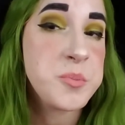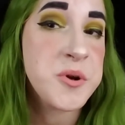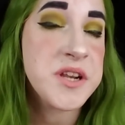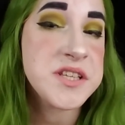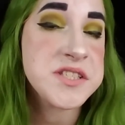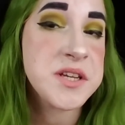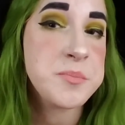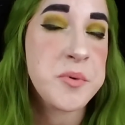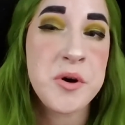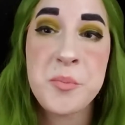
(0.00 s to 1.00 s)
pretty
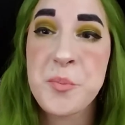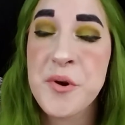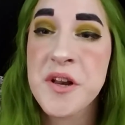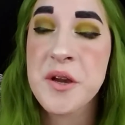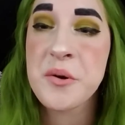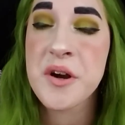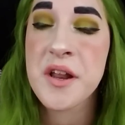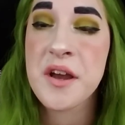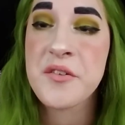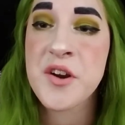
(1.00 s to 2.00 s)
simple, pretty
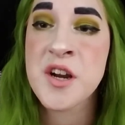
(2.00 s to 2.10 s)
whatever.